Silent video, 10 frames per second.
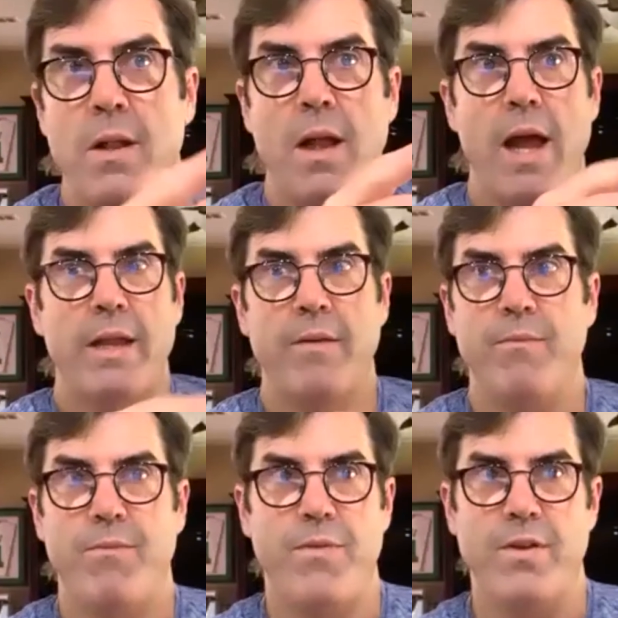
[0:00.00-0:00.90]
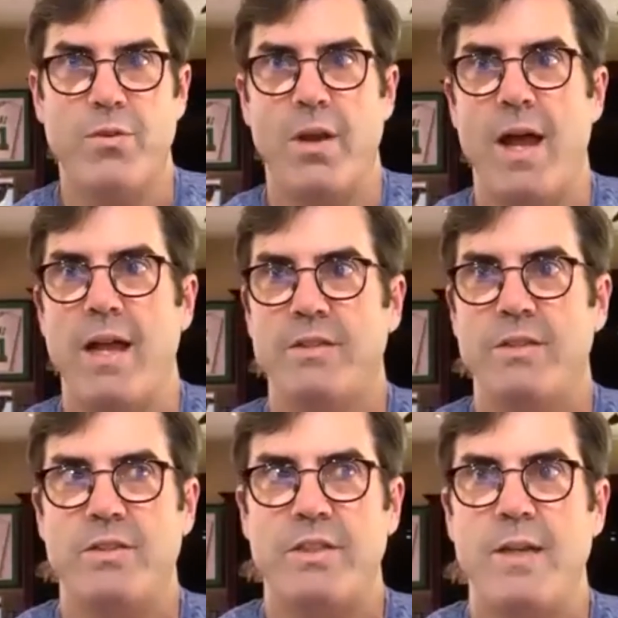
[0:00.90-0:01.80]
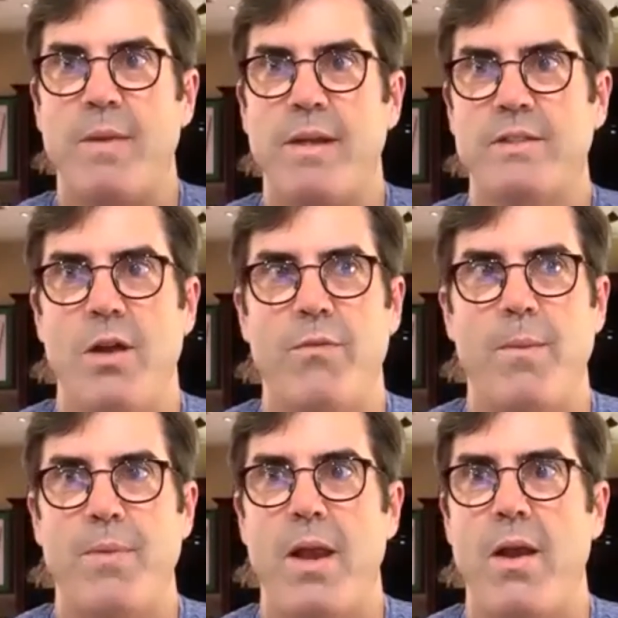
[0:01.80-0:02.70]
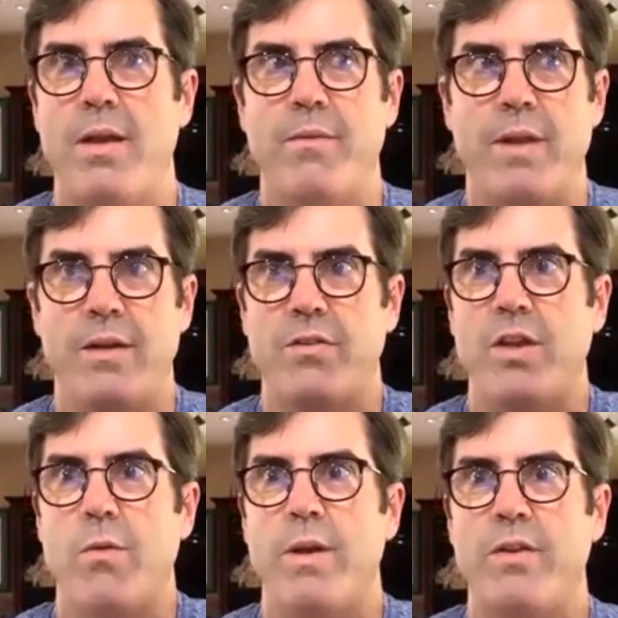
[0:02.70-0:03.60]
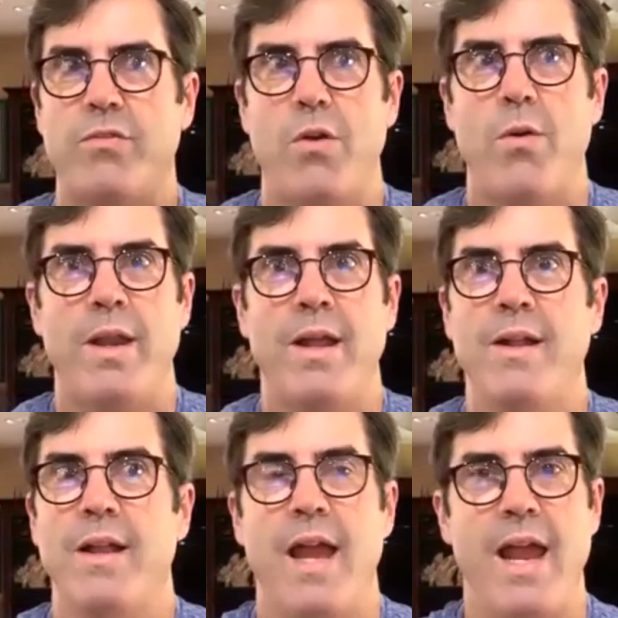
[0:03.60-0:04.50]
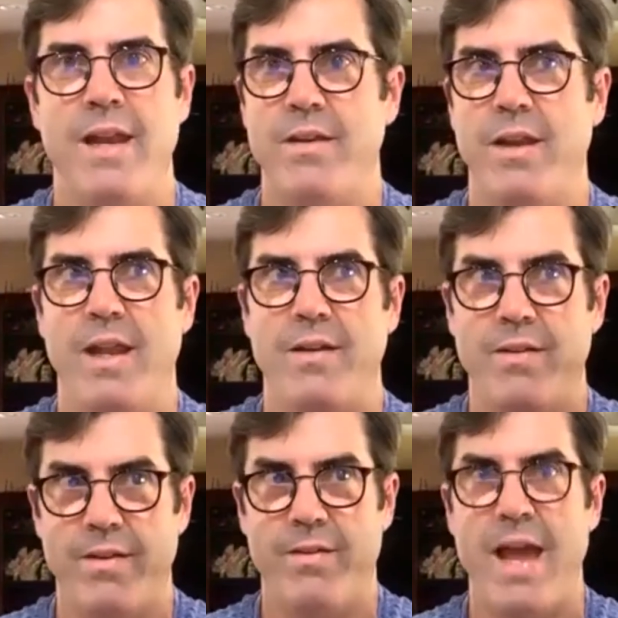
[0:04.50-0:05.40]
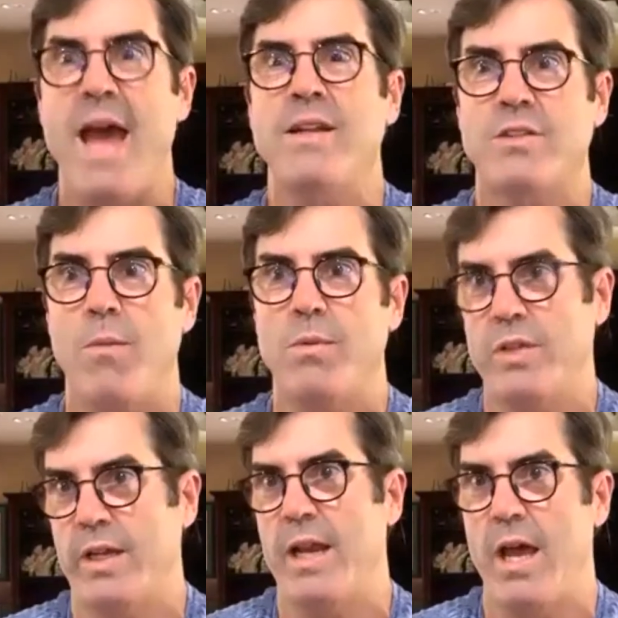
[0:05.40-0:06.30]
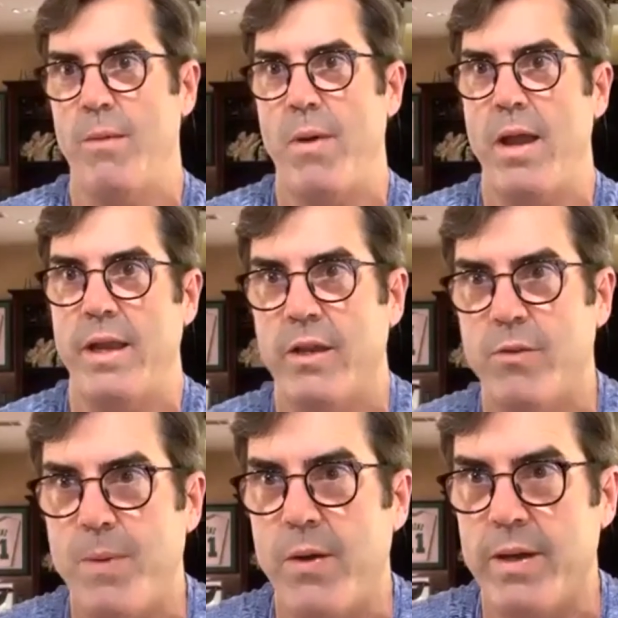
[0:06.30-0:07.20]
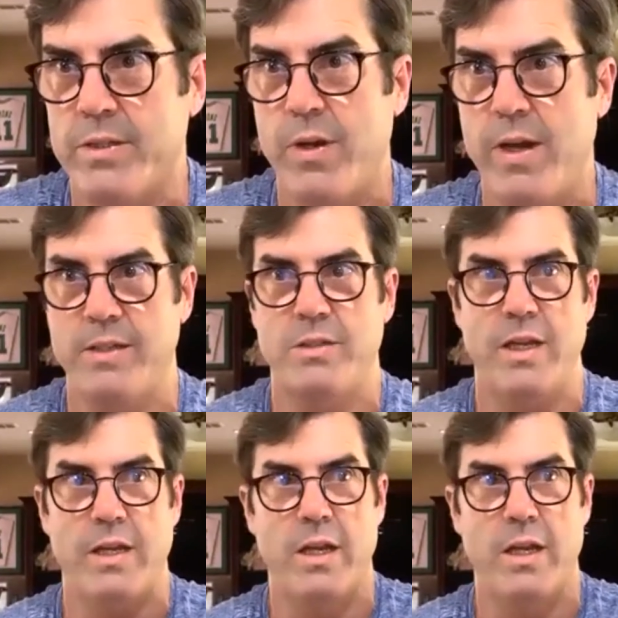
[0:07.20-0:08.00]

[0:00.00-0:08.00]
I can visualize and see myself up there and see what he's throwing. And that is almost like an out-of-body experience, right?